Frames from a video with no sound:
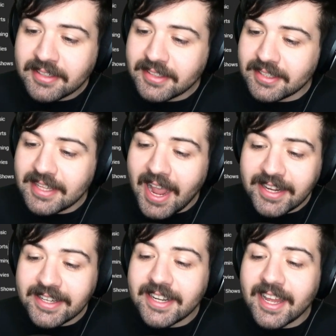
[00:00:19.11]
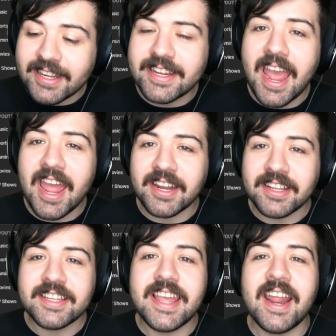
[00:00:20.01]
decided
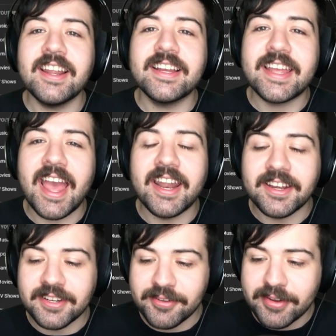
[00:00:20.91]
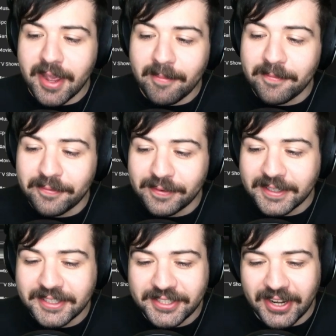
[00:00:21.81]
again, yet again, you come for
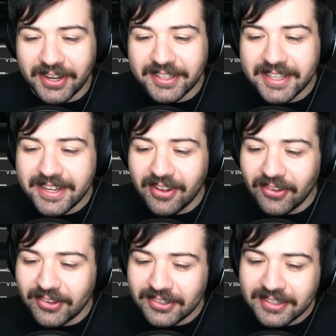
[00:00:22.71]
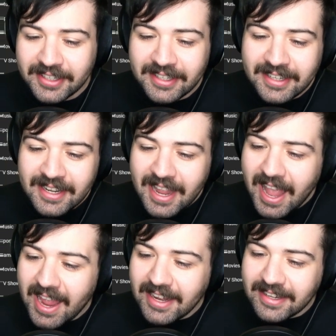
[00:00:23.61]
Charlie Gold,
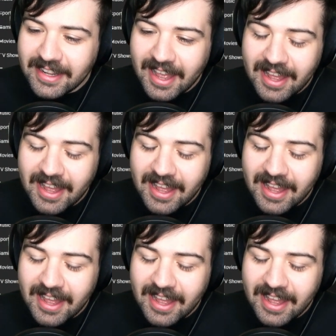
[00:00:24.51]
and